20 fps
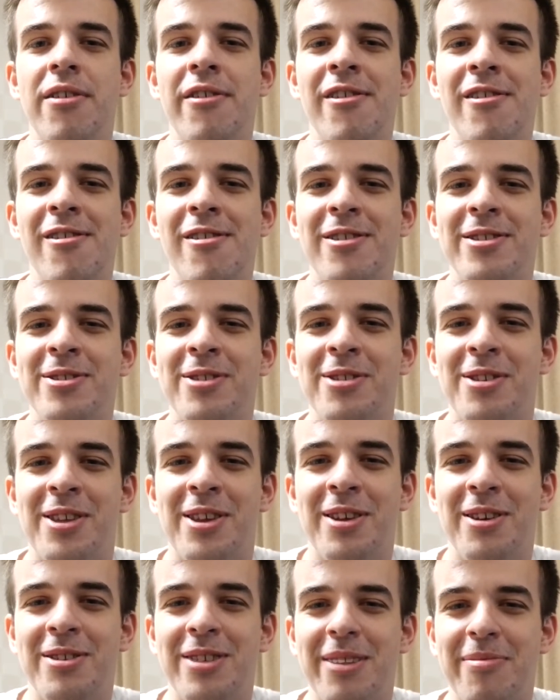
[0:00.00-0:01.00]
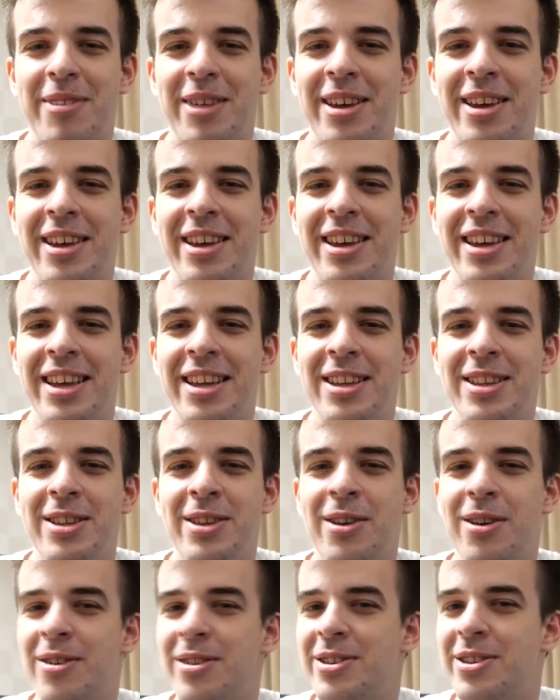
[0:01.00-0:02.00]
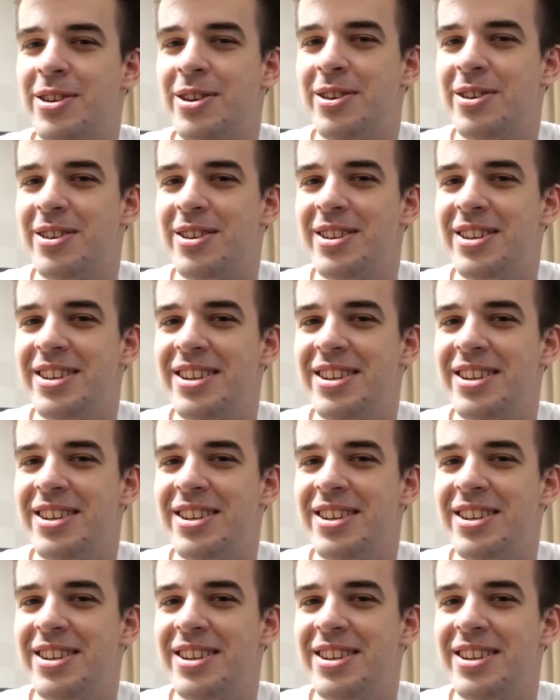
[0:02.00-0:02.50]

earn on Udemy, don't you?